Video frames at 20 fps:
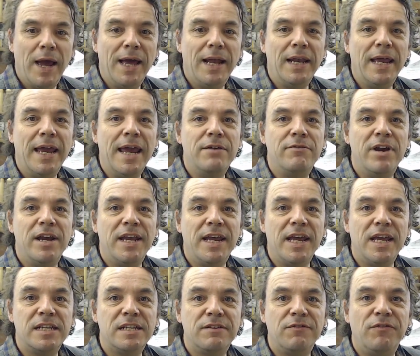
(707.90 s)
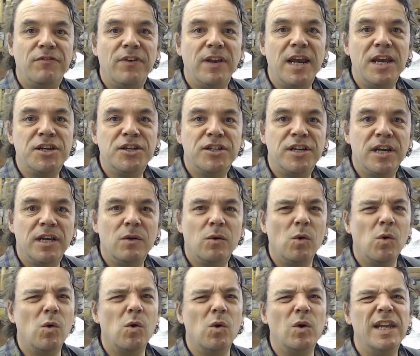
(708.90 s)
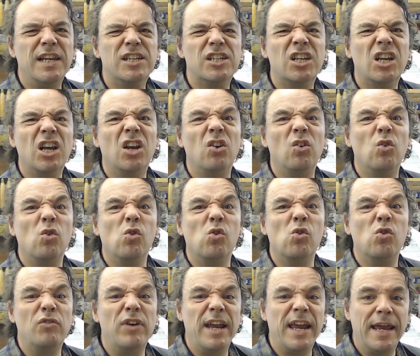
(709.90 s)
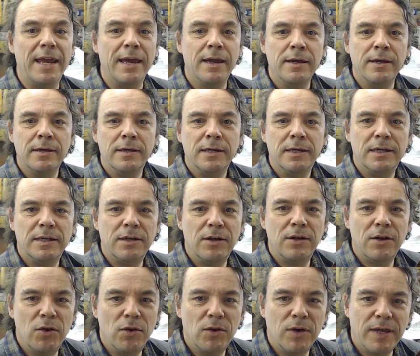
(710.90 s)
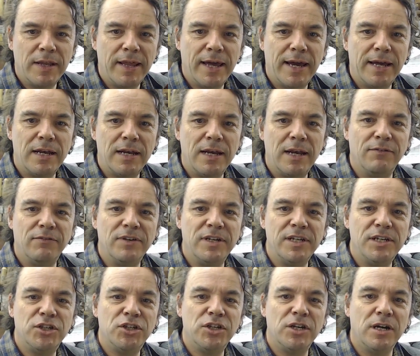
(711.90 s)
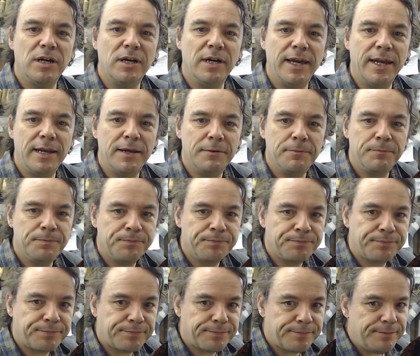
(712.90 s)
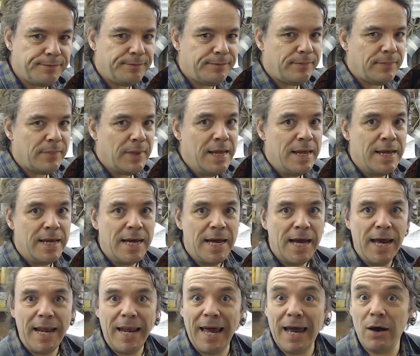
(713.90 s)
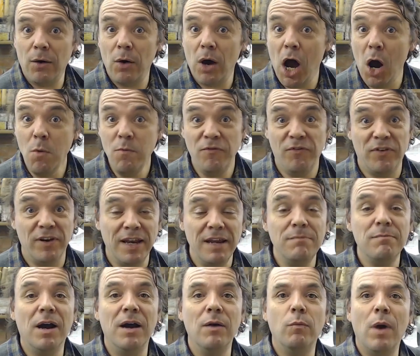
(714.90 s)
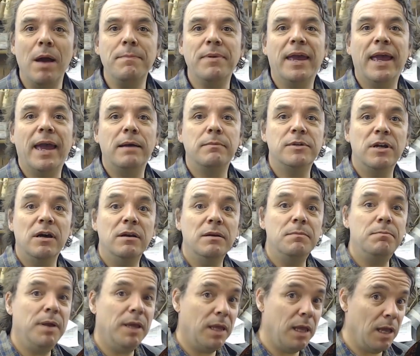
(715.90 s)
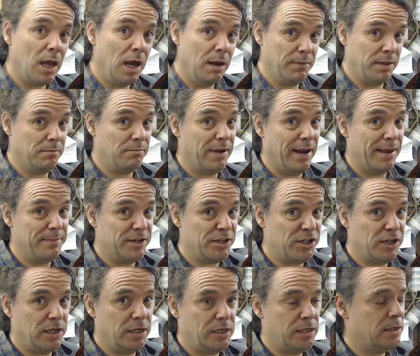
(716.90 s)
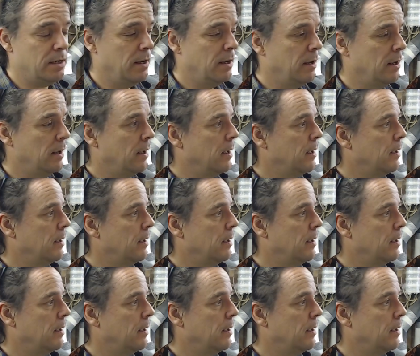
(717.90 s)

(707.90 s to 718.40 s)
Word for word: Well, here it is, finished in all its glory, and look at that lovely shine. Now hopefully my webcams aren't picking up the blemishes,